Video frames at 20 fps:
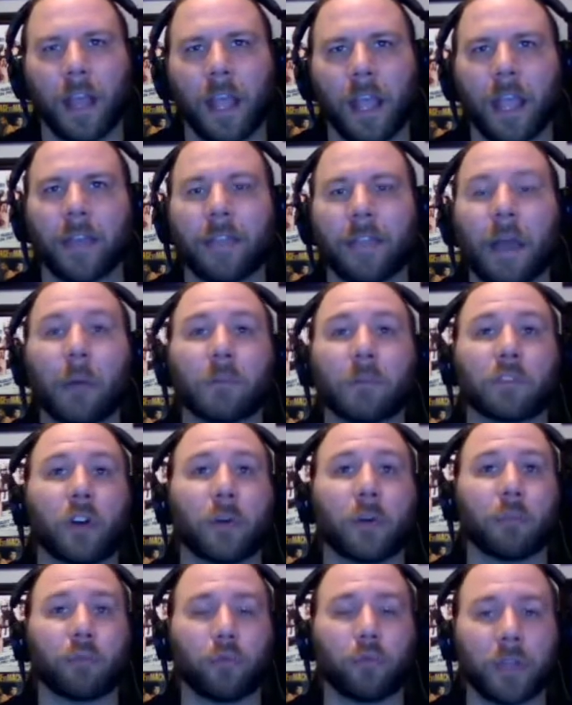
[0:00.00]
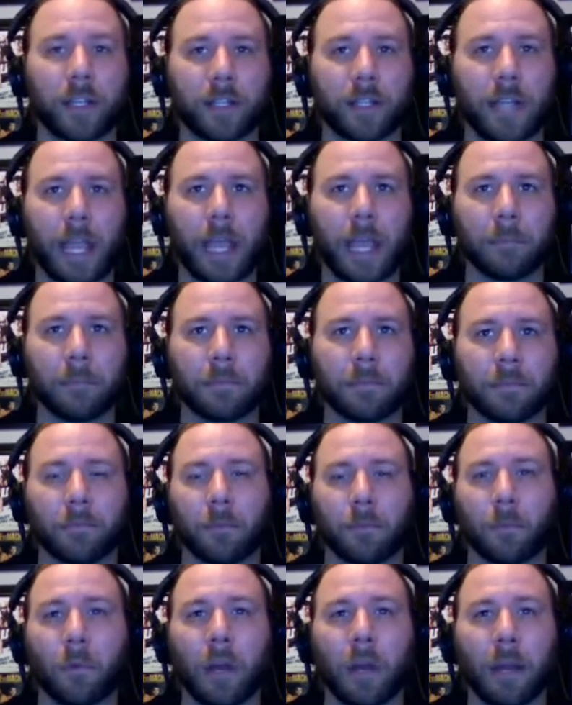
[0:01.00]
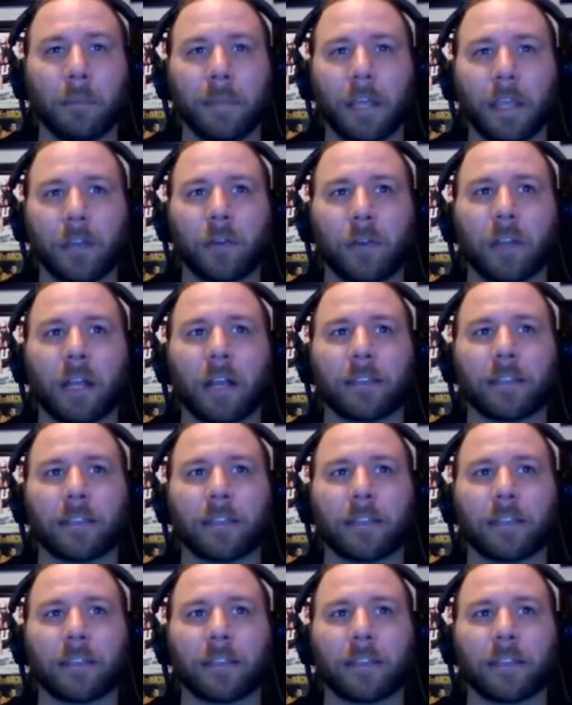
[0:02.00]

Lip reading: And that was all pre-taped. From what I'm hearing,